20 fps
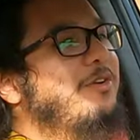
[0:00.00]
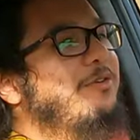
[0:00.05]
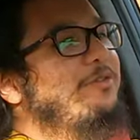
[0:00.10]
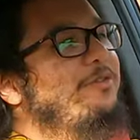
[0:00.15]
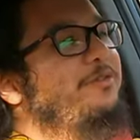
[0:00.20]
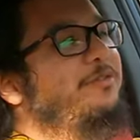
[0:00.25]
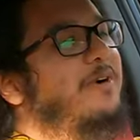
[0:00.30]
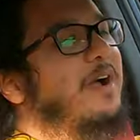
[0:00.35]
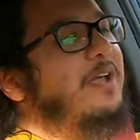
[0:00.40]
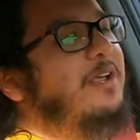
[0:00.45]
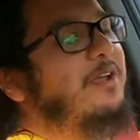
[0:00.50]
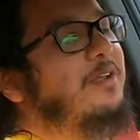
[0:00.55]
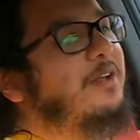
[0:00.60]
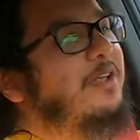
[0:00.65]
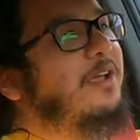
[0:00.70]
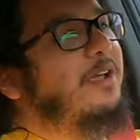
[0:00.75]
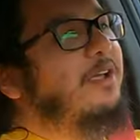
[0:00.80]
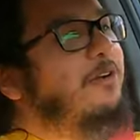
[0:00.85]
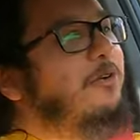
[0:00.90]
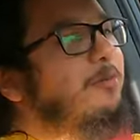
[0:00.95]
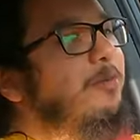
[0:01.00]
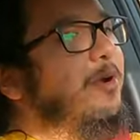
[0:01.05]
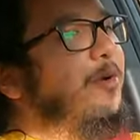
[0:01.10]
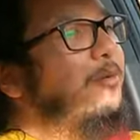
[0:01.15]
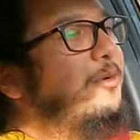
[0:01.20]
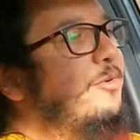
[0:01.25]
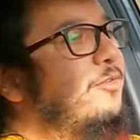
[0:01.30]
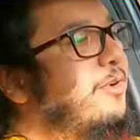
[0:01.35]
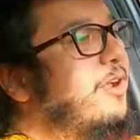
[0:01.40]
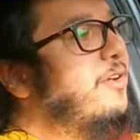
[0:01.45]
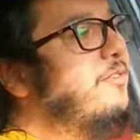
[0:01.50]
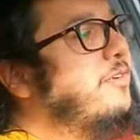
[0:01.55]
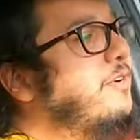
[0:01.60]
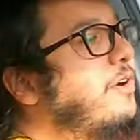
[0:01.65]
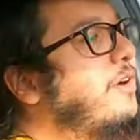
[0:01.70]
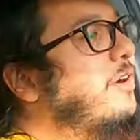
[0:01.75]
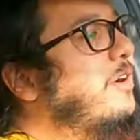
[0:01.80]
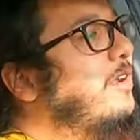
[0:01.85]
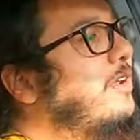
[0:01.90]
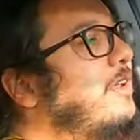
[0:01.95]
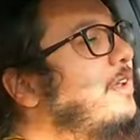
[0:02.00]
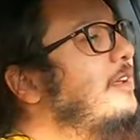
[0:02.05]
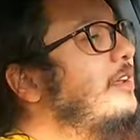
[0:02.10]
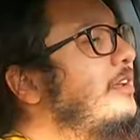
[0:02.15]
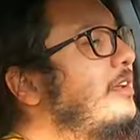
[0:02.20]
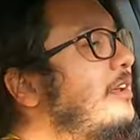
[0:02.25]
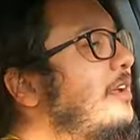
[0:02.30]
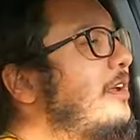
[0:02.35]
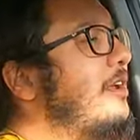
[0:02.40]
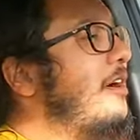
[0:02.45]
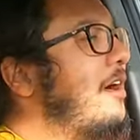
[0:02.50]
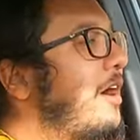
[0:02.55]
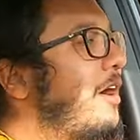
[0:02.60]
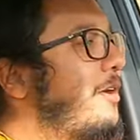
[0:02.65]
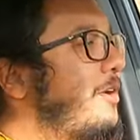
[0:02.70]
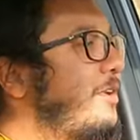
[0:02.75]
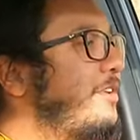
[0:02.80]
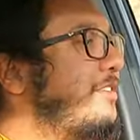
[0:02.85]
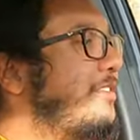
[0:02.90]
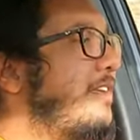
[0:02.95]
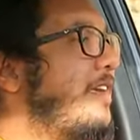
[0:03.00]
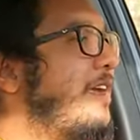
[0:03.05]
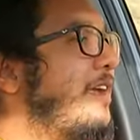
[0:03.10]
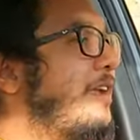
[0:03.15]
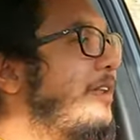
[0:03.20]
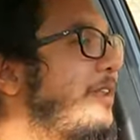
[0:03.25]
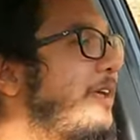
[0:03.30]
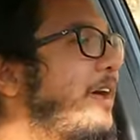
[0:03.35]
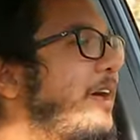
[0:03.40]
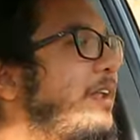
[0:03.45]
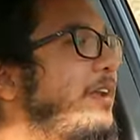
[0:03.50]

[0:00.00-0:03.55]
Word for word: instead of fight it like in a rear-wheel drive car. And Honda has taken